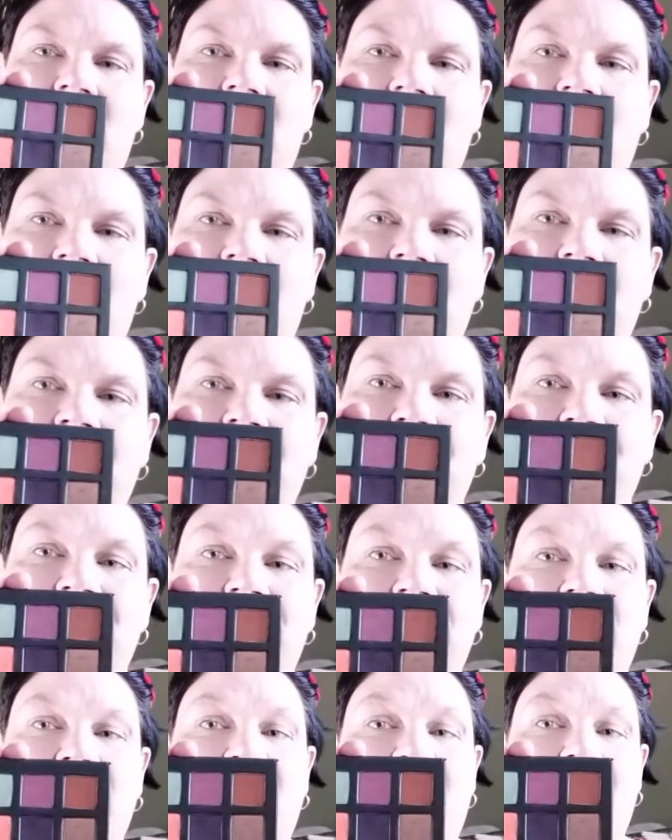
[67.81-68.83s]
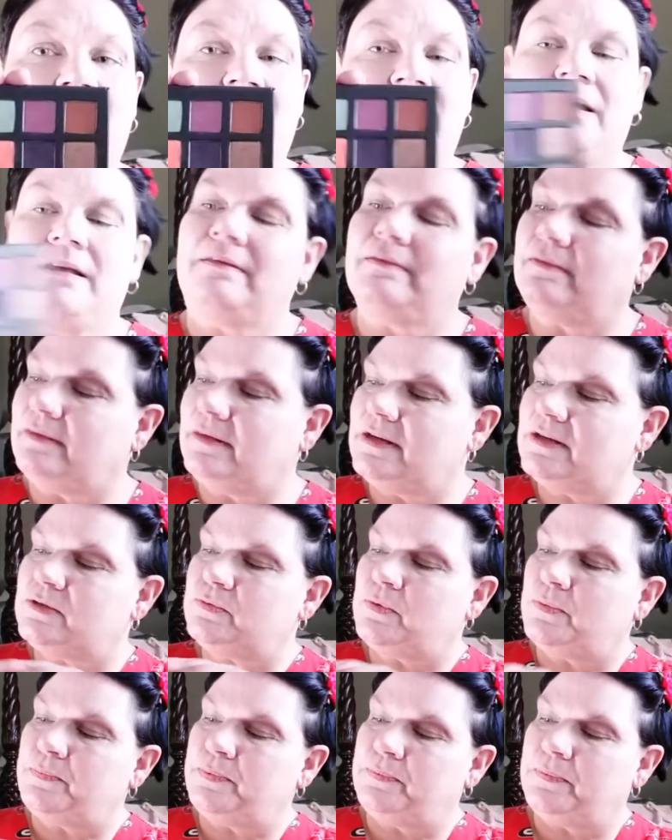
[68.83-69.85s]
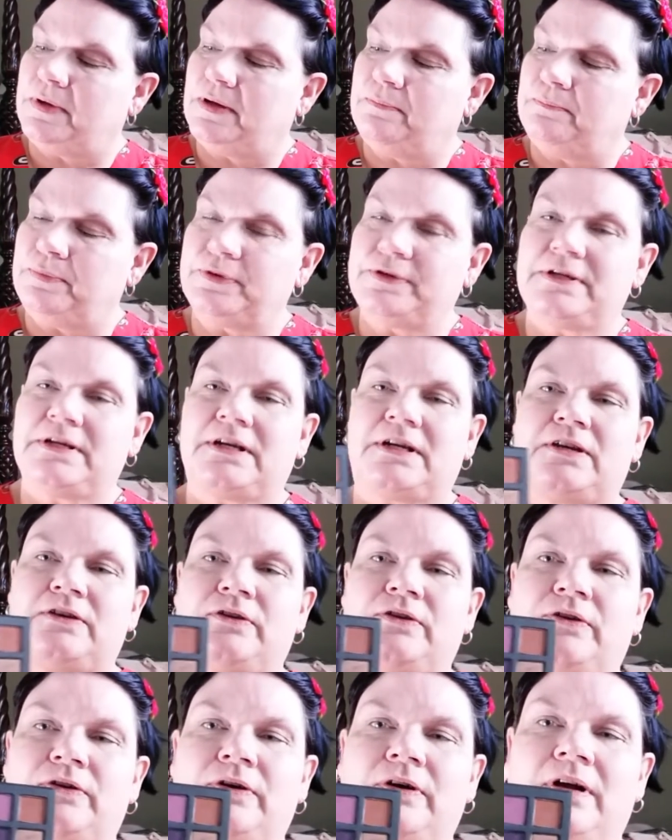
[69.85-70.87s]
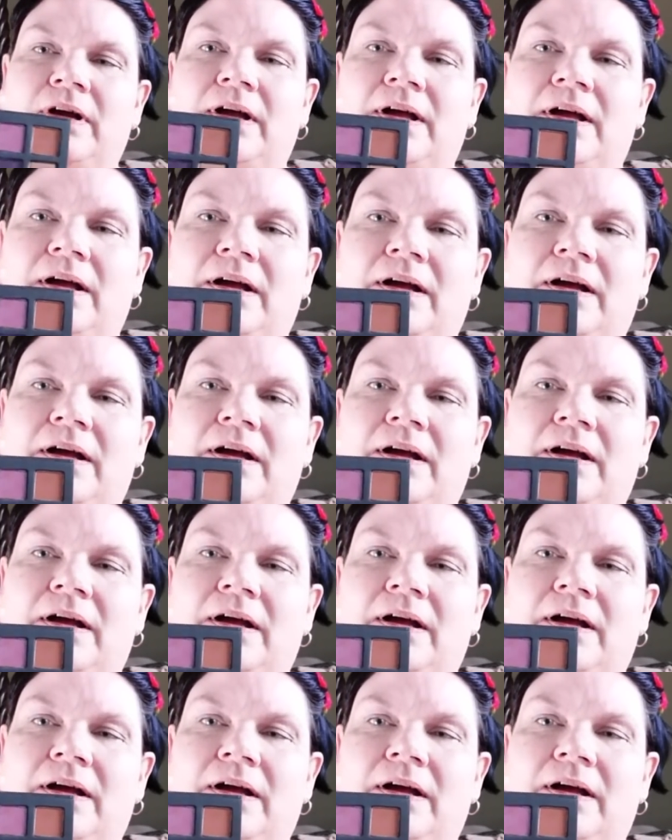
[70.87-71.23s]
Uh, that This one in particular,